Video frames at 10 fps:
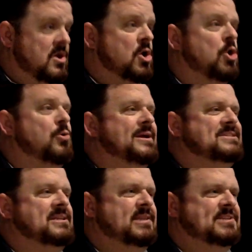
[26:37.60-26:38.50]
Who
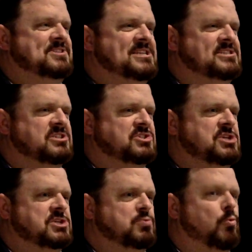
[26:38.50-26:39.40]
is it that Jesus
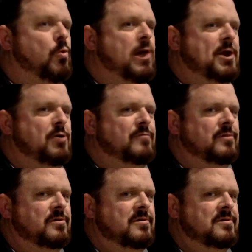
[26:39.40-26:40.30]
just won
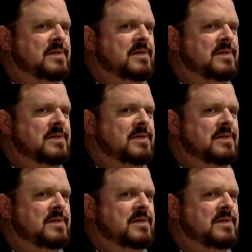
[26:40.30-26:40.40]
over?